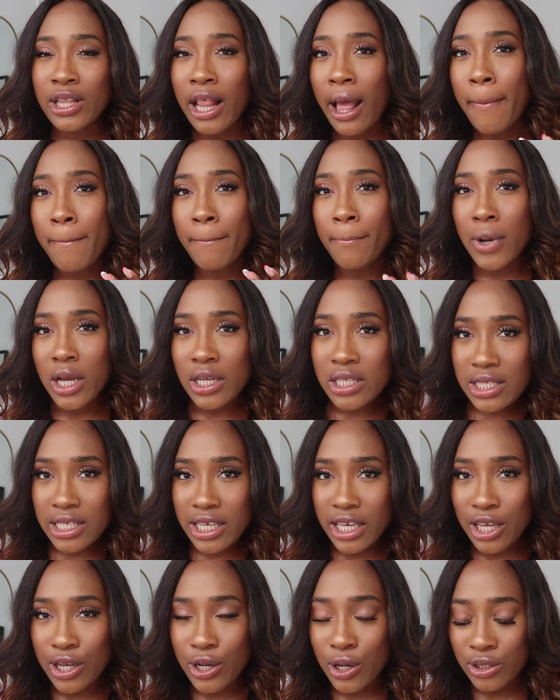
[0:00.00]
that
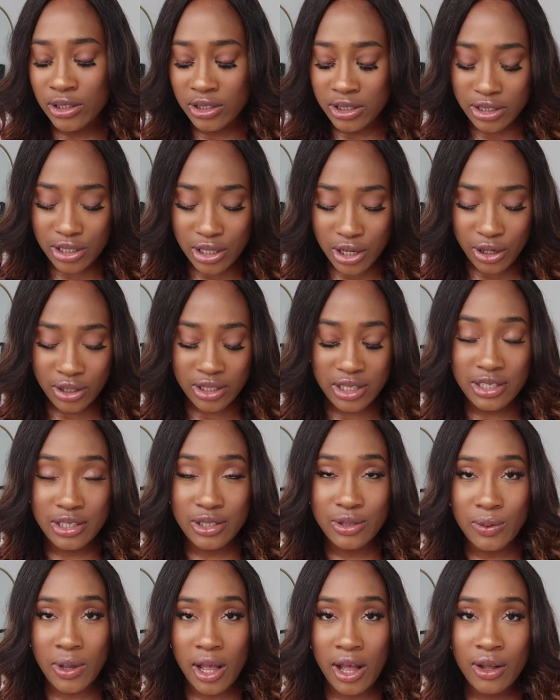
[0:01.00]
musky undertone
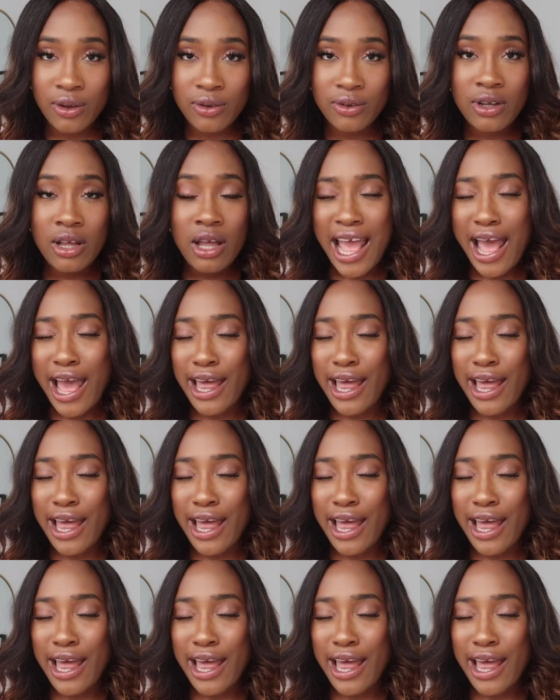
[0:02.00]
as well.